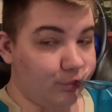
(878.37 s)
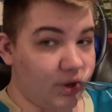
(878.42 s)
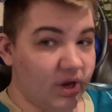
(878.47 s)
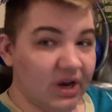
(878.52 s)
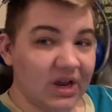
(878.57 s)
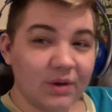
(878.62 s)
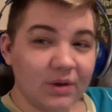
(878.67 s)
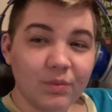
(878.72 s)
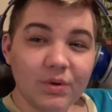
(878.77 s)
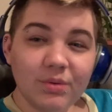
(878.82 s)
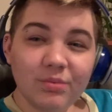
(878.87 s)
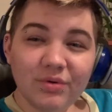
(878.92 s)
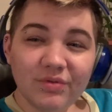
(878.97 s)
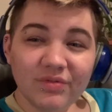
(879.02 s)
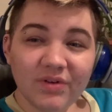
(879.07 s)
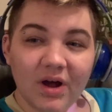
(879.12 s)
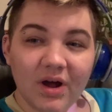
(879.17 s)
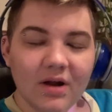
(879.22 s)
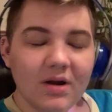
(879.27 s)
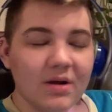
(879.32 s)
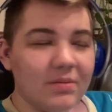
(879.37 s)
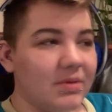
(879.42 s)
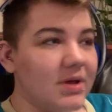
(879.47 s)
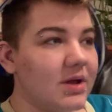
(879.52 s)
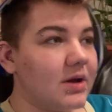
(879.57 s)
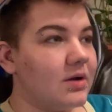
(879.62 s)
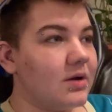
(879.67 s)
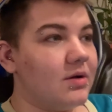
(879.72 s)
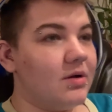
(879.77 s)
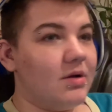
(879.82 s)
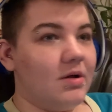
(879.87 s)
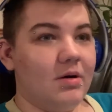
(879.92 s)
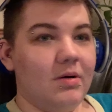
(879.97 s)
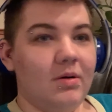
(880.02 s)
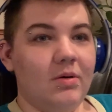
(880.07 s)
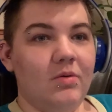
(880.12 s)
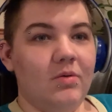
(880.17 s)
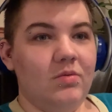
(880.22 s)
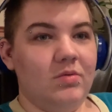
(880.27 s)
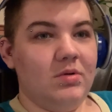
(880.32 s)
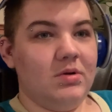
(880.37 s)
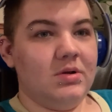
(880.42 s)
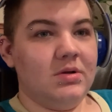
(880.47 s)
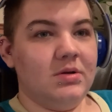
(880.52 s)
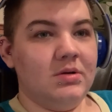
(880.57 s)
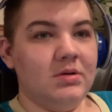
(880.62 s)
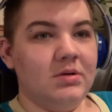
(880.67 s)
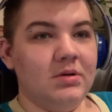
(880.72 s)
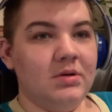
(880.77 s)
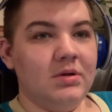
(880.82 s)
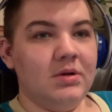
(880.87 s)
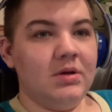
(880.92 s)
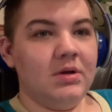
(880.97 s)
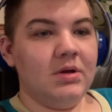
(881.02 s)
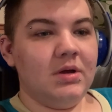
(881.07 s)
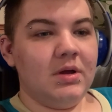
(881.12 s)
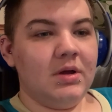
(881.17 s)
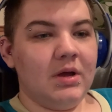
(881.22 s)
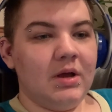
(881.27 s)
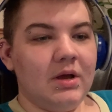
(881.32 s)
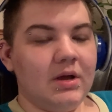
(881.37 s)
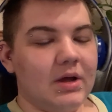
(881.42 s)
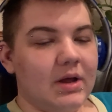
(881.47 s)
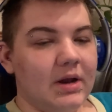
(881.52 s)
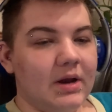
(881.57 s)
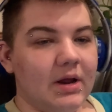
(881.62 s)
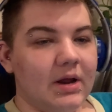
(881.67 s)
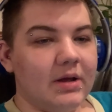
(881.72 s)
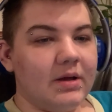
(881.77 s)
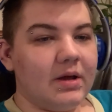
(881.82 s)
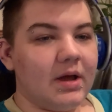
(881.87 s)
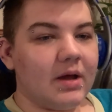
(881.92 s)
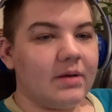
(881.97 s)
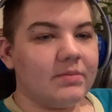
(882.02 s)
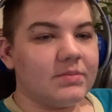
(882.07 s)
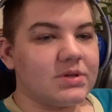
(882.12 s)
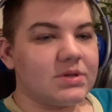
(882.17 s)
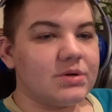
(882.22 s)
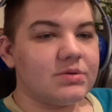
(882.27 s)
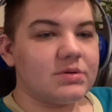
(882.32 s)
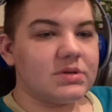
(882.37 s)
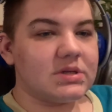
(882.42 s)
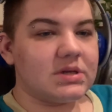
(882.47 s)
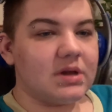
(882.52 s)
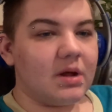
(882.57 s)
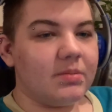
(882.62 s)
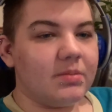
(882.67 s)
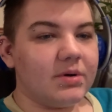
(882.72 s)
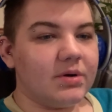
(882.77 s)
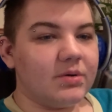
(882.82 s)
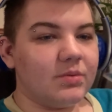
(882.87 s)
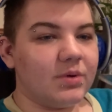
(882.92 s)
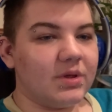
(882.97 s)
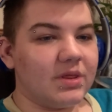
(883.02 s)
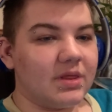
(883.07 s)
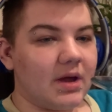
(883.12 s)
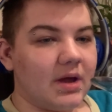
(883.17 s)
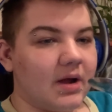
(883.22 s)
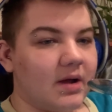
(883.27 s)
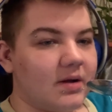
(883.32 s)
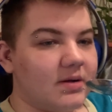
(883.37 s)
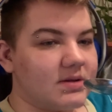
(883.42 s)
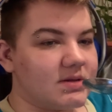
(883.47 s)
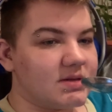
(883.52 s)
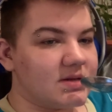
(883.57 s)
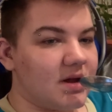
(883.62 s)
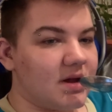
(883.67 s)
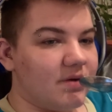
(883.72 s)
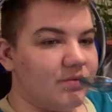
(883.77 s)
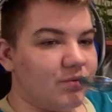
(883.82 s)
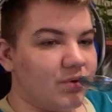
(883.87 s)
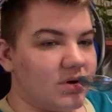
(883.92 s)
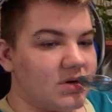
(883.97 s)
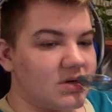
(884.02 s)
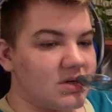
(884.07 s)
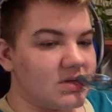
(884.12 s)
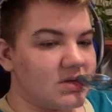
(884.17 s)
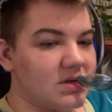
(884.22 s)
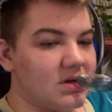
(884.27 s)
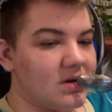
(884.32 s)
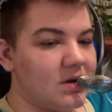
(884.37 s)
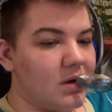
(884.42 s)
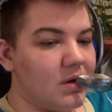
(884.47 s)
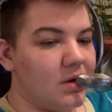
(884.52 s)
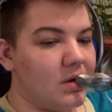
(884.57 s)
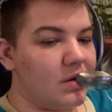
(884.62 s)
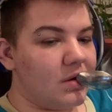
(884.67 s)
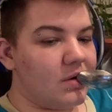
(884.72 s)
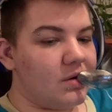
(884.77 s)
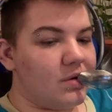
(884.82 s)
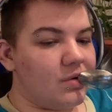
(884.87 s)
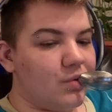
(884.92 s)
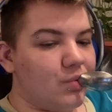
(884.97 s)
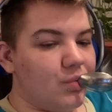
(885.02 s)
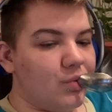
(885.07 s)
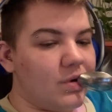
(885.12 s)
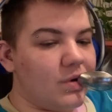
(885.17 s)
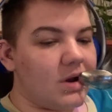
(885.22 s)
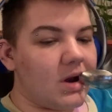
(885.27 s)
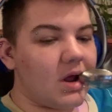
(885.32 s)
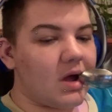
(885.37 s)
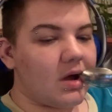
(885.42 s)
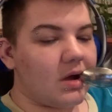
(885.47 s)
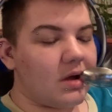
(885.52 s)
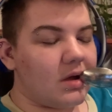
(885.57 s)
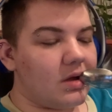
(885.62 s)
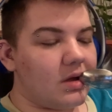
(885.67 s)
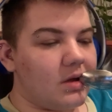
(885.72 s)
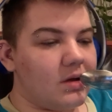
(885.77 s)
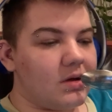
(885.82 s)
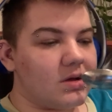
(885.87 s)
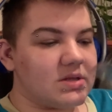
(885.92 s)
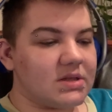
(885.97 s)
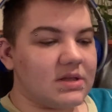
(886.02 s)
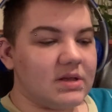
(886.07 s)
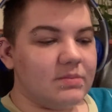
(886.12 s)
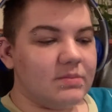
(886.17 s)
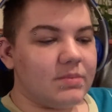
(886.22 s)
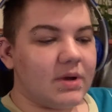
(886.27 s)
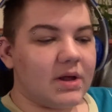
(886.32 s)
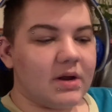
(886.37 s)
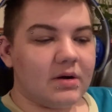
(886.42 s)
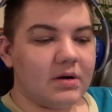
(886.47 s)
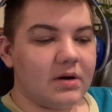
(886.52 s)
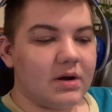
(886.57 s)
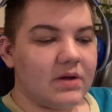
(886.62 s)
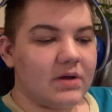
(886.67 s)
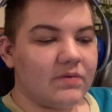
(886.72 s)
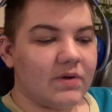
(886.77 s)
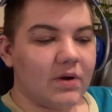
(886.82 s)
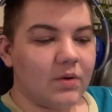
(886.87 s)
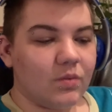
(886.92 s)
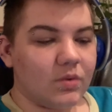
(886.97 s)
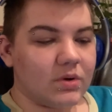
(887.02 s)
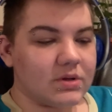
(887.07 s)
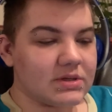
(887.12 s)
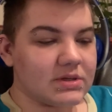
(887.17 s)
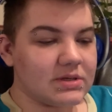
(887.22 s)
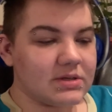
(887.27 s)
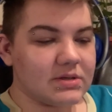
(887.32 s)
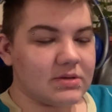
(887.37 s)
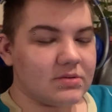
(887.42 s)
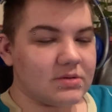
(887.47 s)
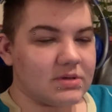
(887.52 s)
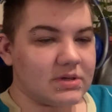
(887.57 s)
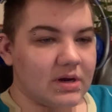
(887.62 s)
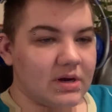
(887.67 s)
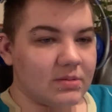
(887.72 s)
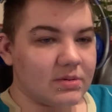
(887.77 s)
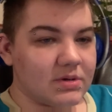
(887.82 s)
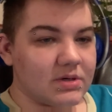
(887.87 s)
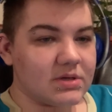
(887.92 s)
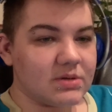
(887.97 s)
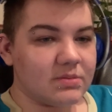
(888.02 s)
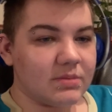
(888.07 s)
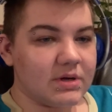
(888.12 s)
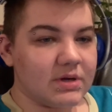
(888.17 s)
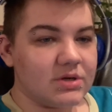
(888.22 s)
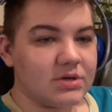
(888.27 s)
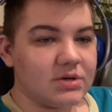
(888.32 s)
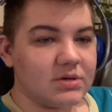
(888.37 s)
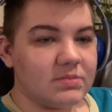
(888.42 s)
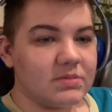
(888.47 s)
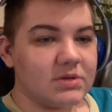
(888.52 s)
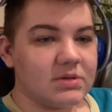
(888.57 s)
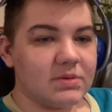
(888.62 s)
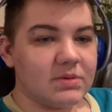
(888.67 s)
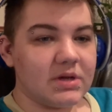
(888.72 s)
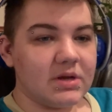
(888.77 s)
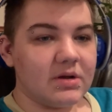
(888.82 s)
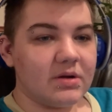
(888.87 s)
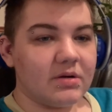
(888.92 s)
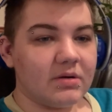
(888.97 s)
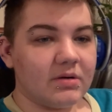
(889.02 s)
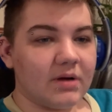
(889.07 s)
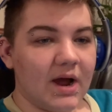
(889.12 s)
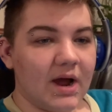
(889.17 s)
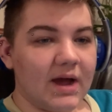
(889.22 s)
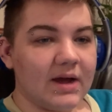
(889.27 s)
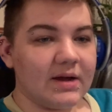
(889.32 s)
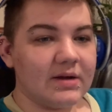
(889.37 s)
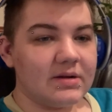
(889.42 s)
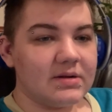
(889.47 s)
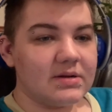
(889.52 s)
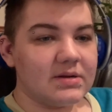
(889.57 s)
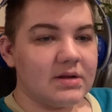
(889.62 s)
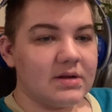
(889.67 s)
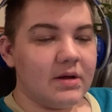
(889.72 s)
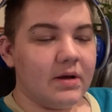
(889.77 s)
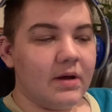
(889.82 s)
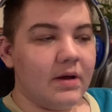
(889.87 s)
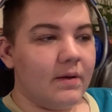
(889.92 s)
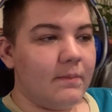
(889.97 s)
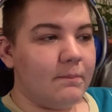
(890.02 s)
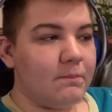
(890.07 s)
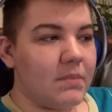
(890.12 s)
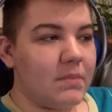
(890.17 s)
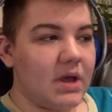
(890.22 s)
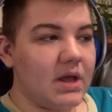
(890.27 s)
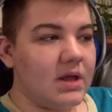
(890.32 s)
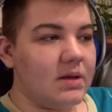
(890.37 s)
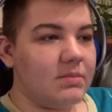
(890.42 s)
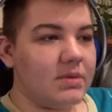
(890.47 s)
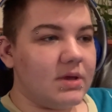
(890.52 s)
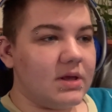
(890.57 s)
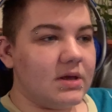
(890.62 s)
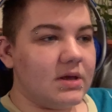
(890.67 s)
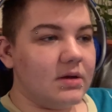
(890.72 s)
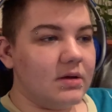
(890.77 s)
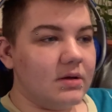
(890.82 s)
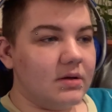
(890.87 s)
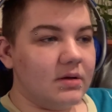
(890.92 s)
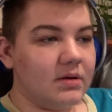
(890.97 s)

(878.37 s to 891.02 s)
can we move on? I'm like, no. And I'm so stubborn with that kind of stuff, where it's just like, would I sleep better if I wasn't so stubborn to my dreams being correct? Maybe.